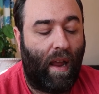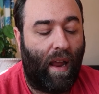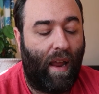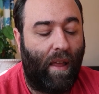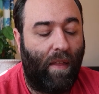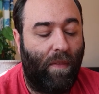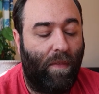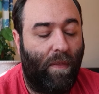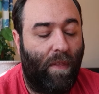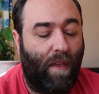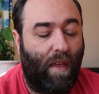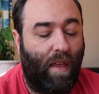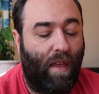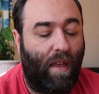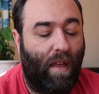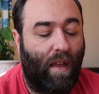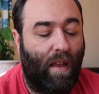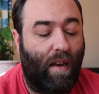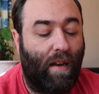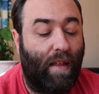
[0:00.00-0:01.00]
And
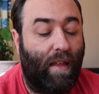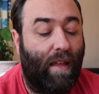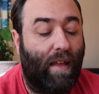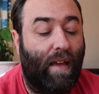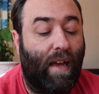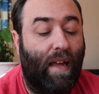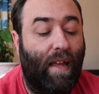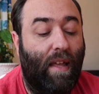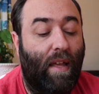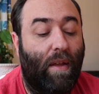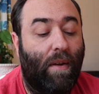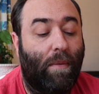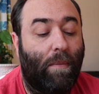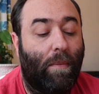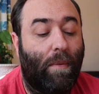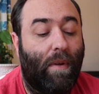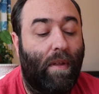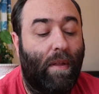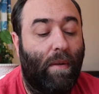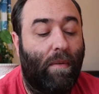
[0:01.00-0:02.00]
then he got hit
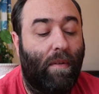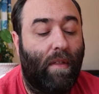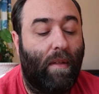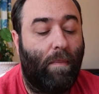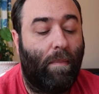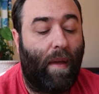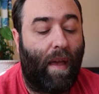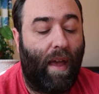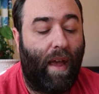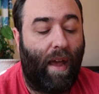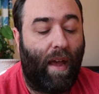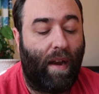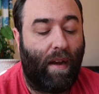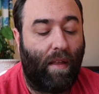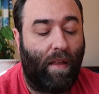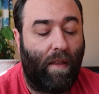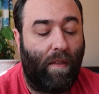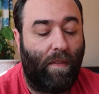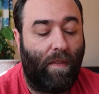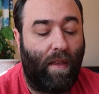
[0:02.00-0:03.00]
really, really
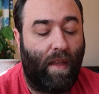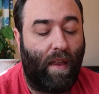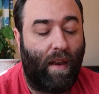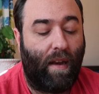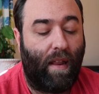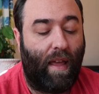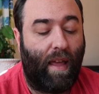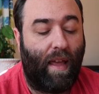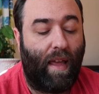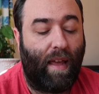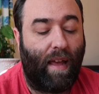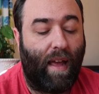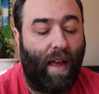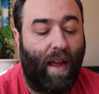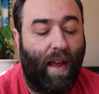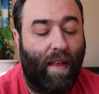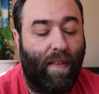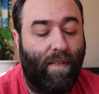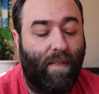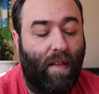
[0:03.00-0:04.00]
bad. And then Aang
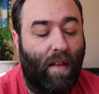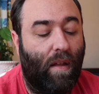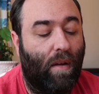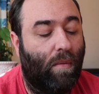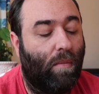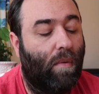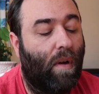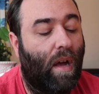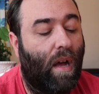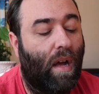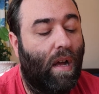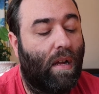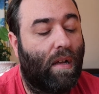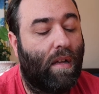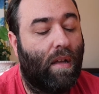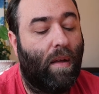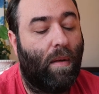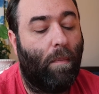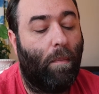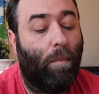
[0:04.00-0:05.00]
hides in a
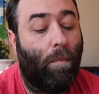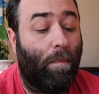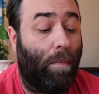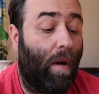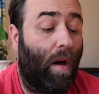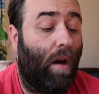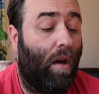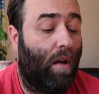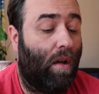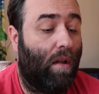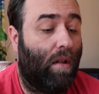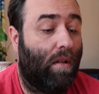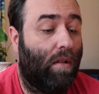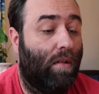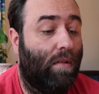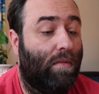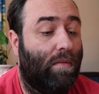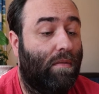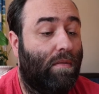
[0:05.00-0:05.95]
rock ball.